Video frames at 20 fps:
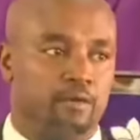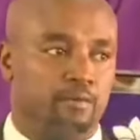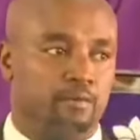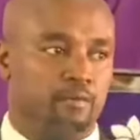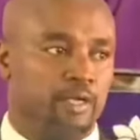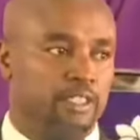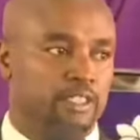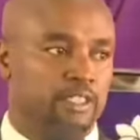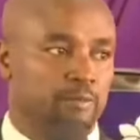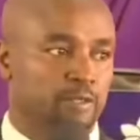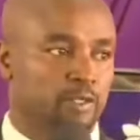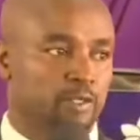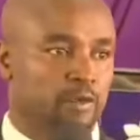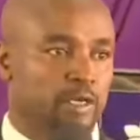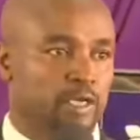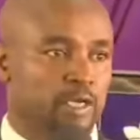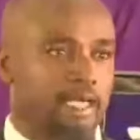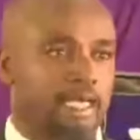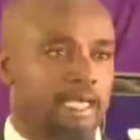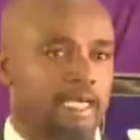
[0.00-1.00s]

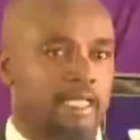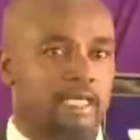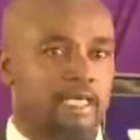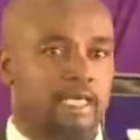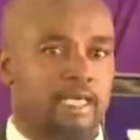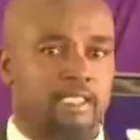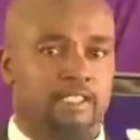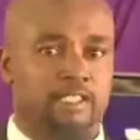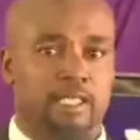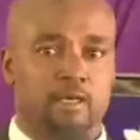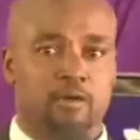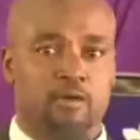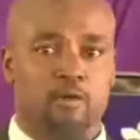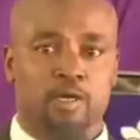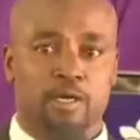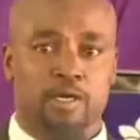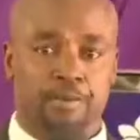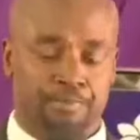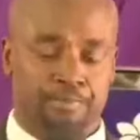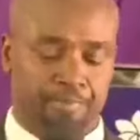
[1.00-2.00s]
Mheshimiwa Rigathi
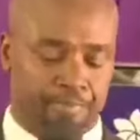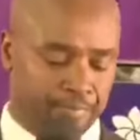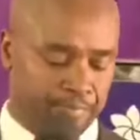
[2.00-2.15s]
Gachagua,